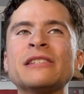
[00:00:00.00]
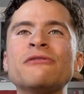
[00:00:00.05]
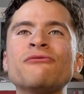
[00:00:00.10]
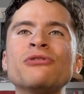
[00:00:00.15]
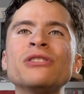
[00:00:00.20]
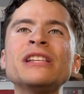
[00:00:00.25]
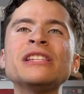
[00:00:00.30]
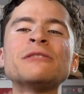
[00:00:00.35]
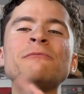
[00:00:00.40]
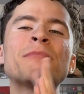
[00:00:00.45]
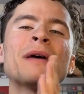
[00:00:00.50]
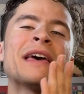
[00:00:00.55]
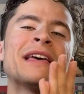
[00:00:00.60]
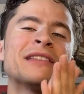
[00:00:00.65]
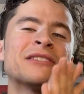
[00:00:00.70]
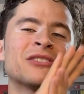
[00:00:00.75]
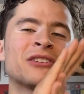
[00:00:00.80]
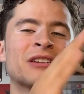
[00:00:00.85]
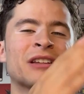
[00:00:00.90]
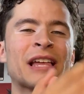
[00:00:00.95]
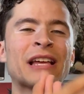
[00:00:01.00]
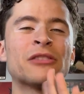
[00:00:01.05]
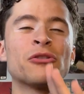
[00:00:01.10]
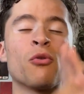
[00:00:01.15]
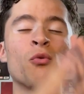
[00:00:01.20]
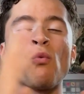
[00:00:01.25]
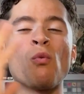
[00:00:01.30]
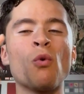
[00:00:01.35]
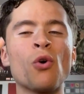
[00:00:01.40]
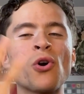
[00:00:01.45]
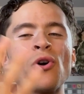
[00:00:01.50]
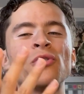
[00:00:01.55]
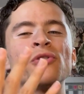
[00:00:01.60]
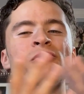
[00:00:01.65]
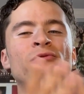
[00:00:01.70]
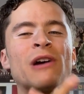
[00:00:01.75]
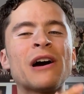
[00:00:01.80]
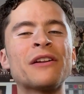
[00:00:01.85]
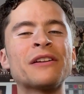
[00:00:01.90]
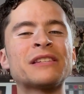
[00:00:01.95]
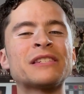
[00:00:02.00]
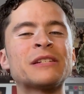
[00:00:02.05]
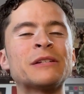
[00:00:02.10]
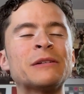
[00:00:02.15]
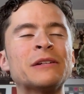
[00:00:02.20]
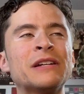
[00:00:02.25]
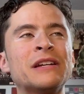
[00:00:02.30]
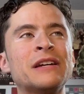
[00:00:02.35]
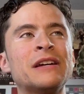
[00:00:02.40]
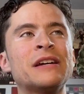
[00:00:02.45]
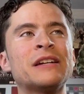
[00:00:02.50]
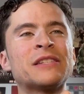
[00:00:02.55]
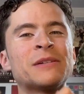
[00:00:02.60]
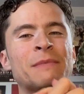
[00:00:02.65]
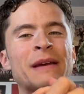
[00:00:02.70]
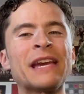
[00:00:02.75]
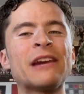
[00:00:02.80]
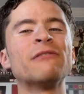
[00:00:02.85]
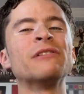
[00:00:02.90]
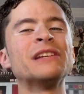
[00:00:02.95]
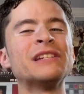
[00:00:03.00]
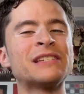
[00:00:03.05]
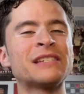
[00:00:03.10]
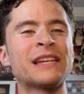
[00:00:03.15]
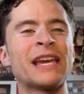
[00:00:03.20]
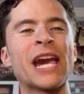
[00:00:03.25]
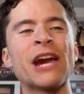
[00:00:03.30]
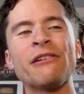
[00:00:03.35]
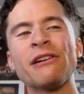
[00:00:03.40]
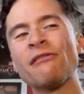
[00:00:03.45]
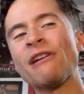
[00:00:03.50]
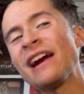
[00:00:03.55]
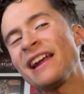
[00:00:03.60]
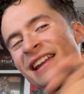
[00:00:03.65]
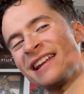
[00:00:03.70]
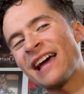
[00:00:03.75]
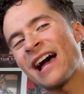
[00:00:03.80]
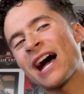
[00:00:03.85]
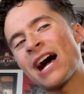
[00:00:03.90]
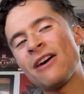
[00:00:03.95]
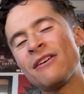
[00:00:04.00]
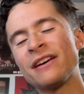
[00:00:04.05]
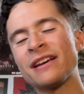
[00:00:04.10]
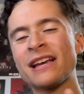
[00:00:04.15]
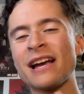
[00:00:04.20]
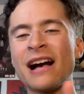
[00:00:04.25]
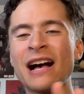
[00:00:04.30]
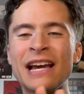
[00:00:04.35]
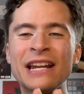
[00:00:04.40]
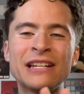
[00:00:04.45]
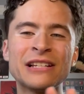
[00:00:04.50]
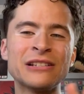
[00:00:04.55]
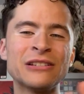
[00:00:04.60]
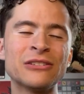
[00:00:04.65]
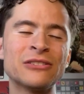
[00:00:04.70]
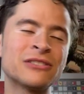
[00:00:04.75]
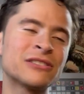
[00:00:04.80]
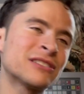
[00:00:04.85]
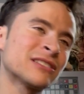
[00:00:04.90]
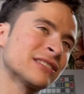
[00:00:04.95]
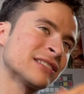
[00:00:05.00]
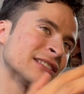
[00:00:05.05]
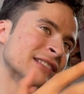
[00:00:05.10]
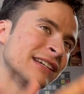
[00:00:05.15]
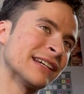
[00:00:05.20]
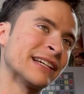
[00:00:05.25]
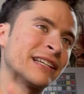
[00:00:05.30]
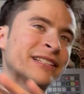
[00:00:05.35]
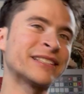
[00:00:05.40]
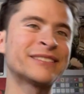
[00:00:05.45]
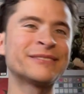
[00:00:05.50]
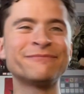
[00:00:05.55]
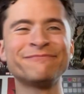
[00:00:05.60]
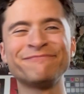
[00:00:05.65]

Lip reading: really depends on like the world around it to make it really scary. Right now it kind of looks like